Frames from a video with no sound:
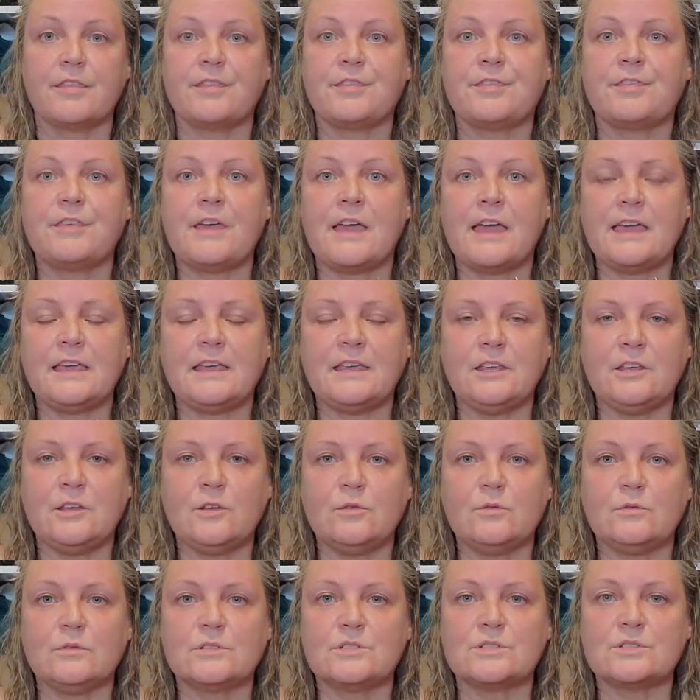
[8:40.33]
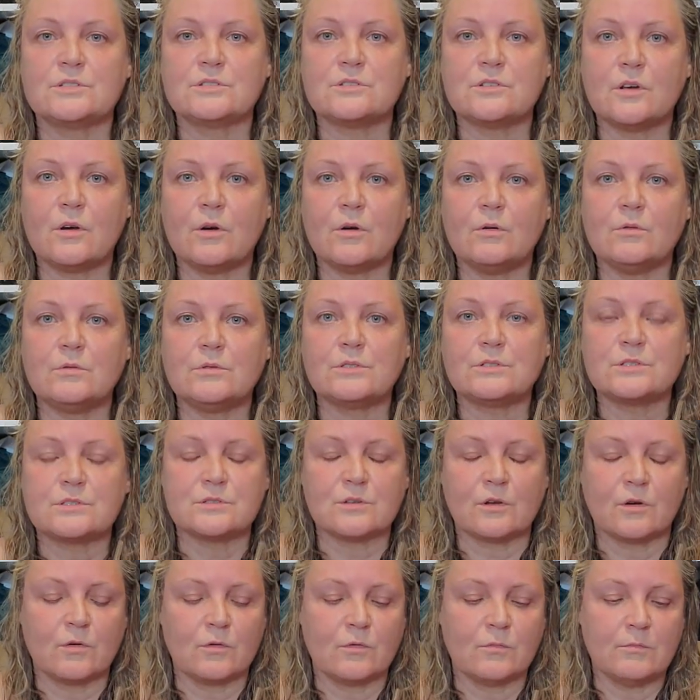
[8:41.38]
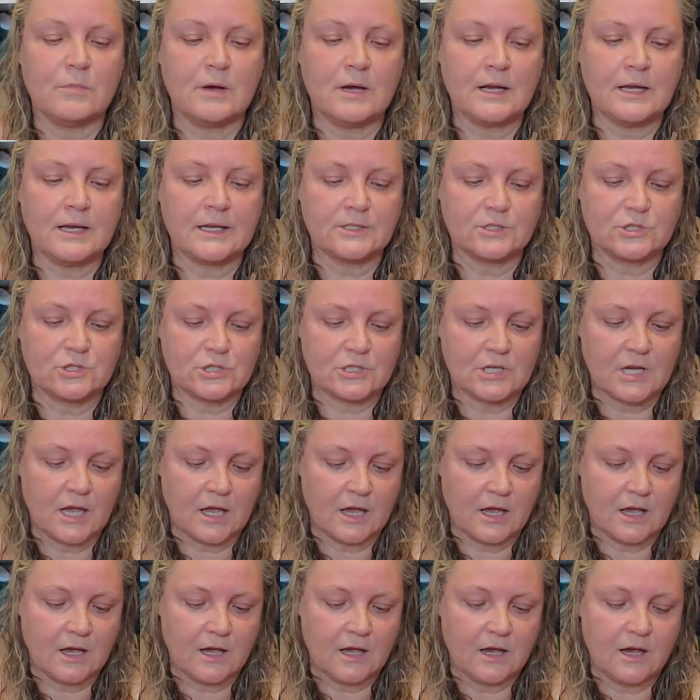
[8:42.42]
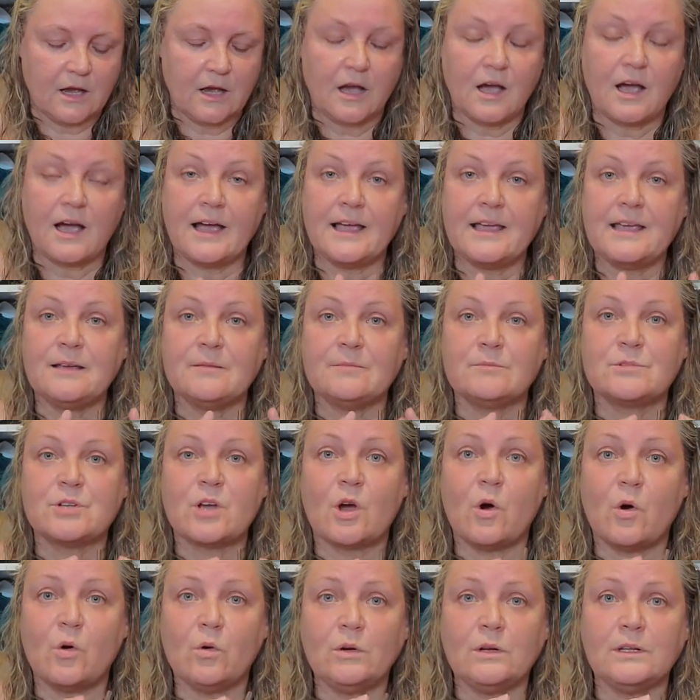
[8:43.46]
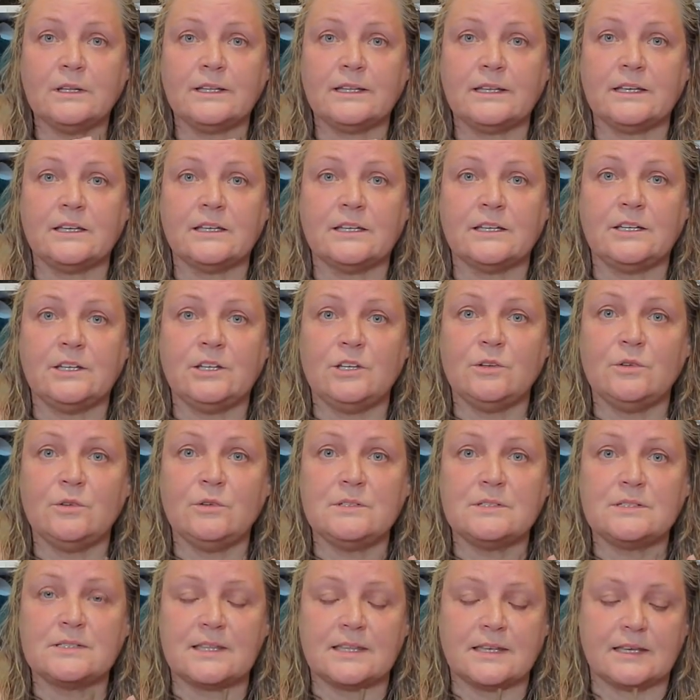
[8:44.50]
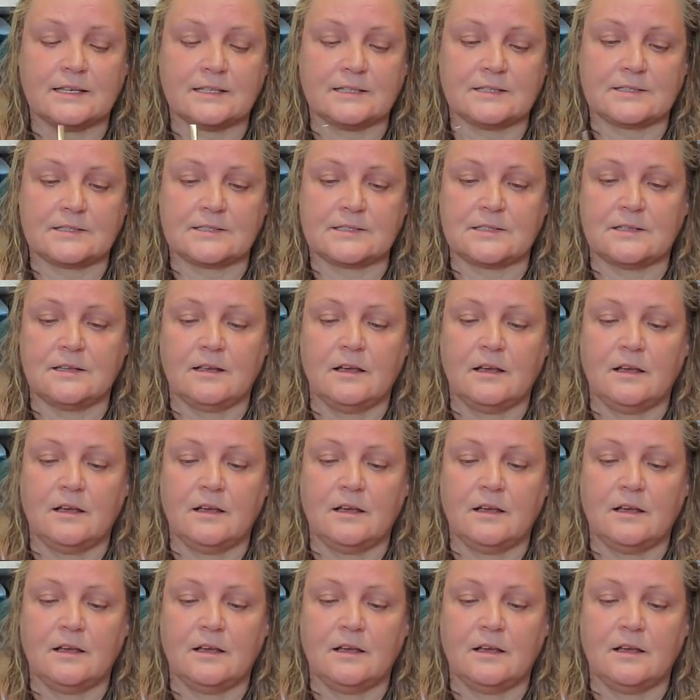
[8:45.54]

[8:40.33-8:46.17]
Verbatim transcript: Thank you so, so much. I am totally going to use this.